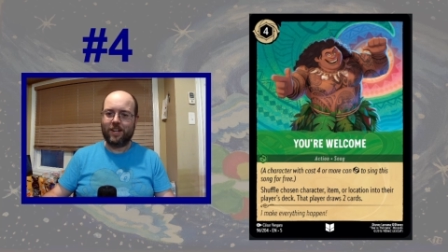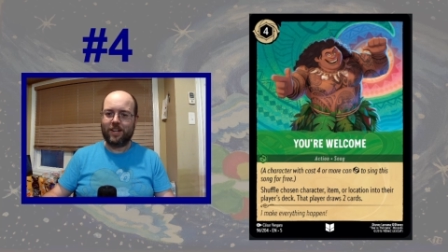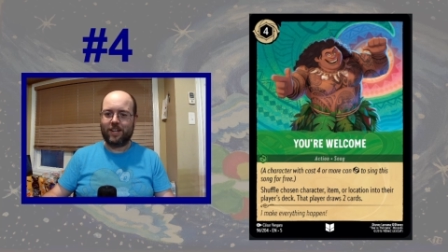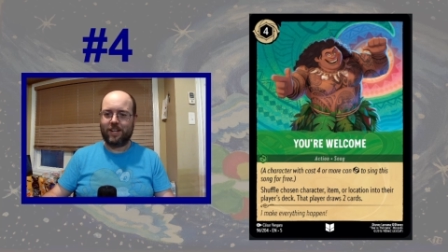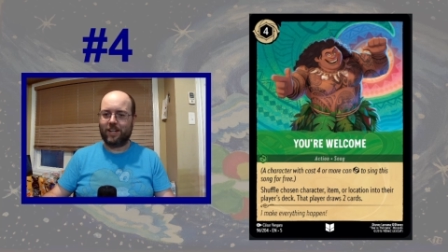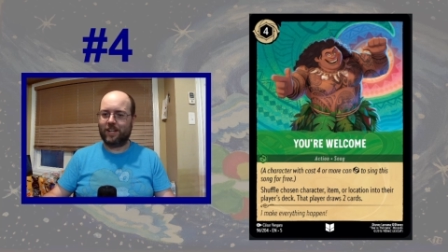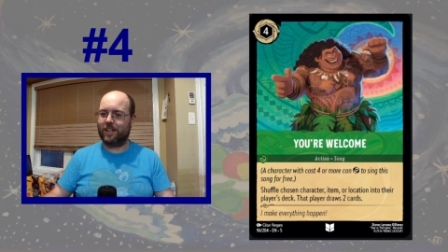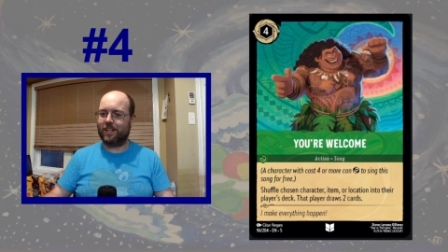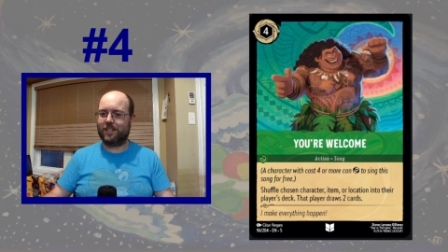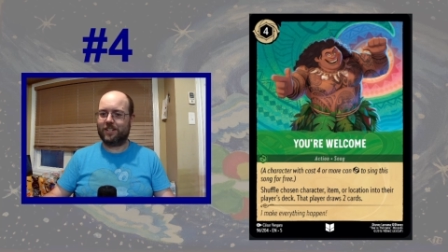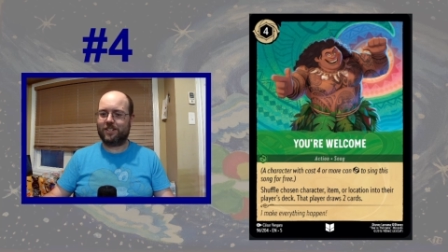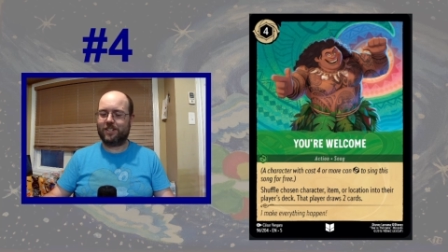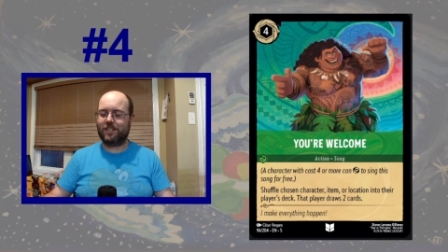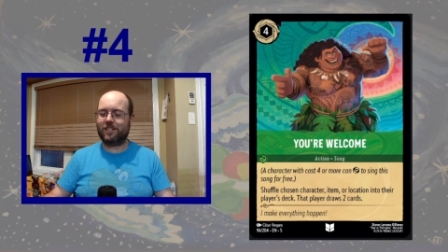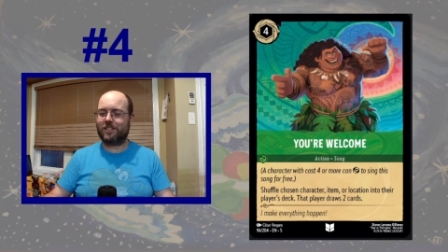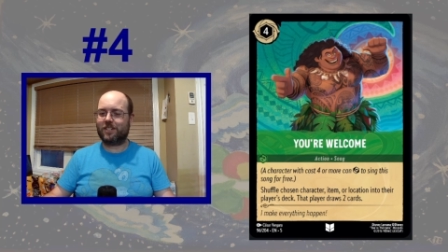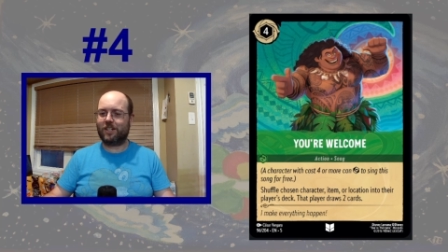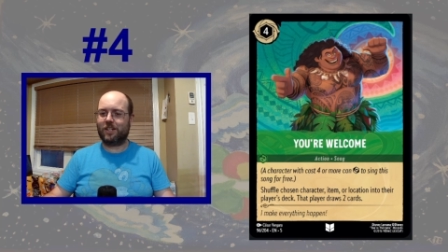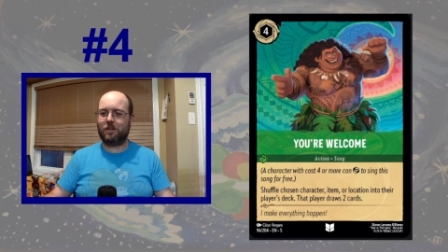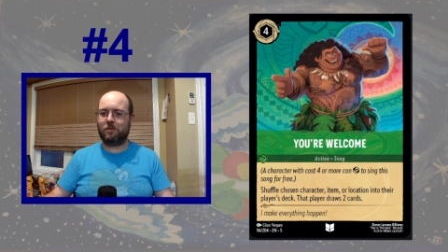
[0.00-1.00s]
It's
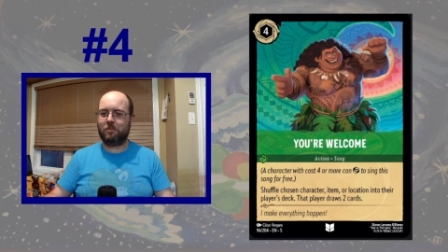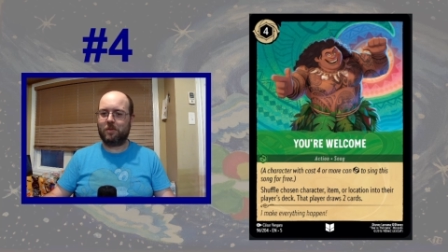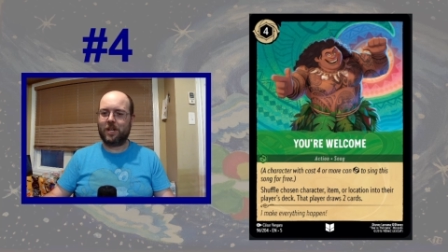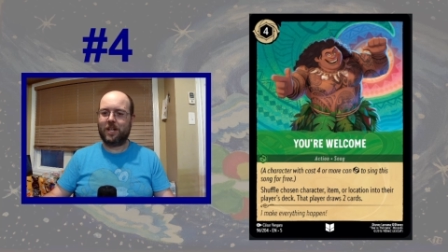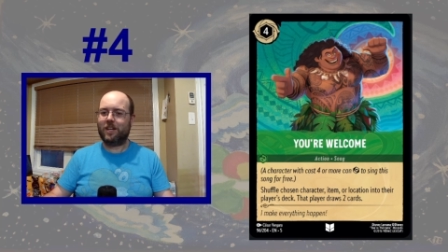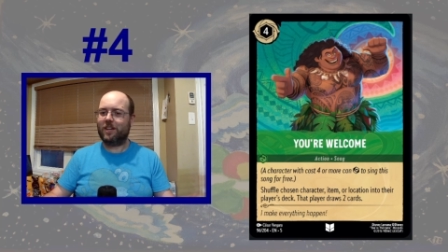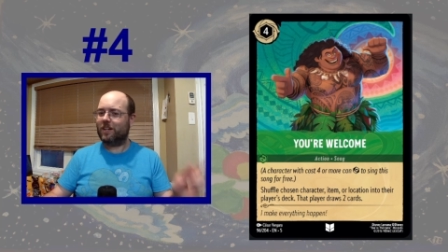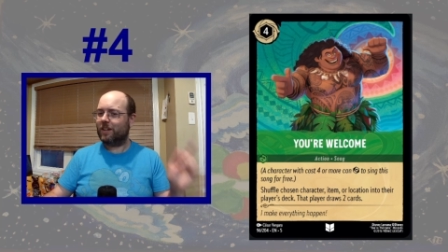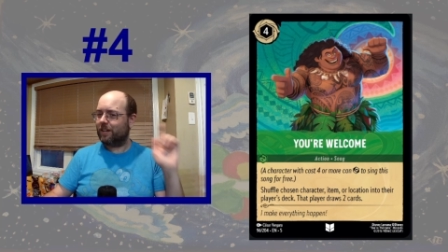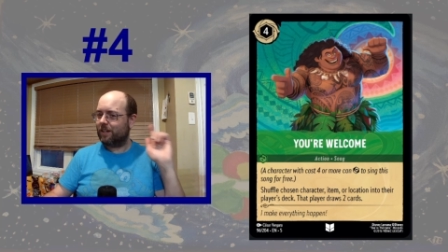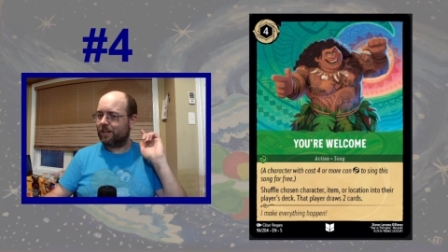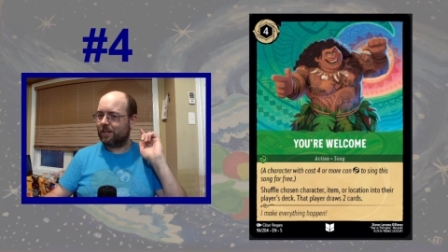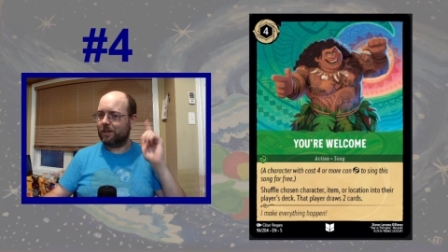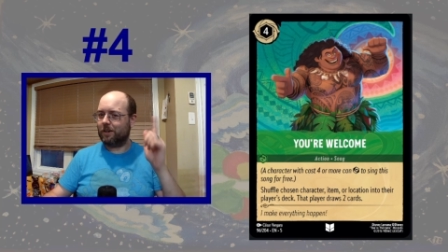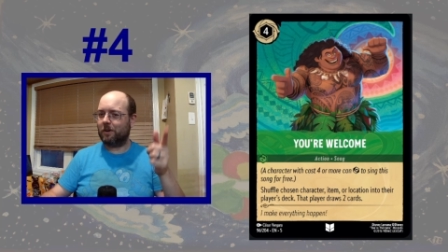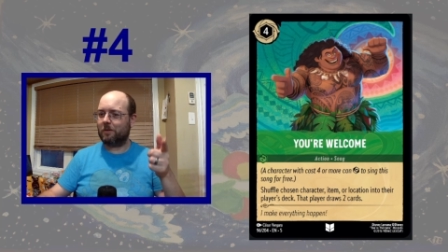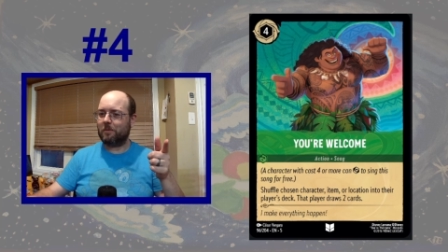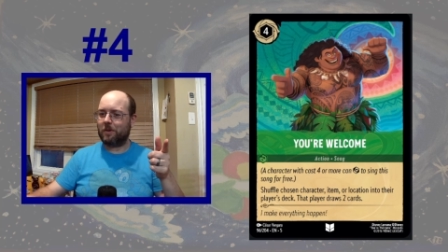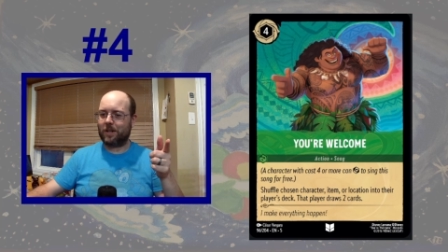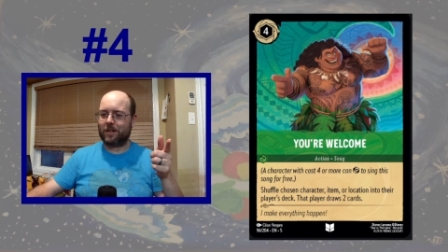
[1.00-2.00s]
just going to be
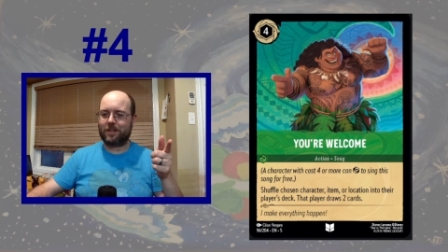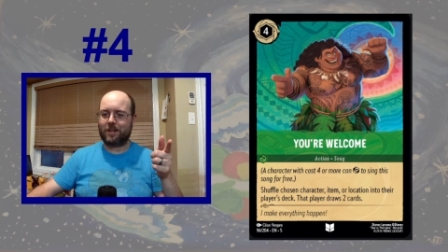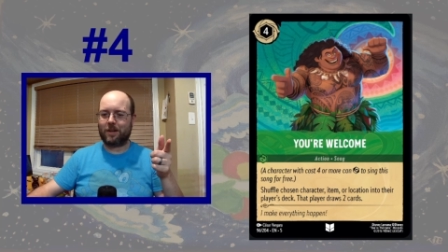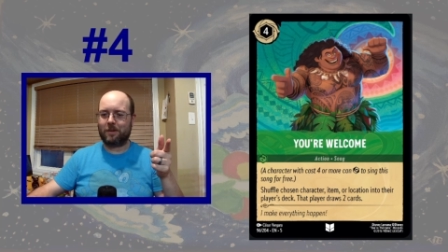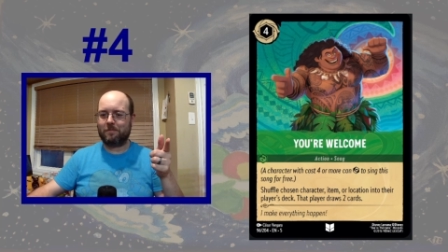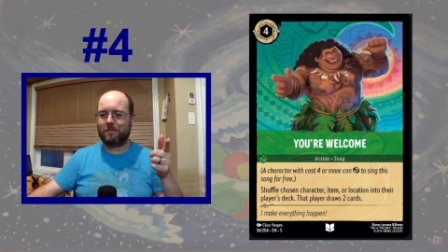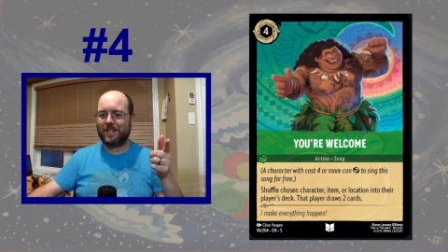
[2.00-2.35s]
You're Welcome.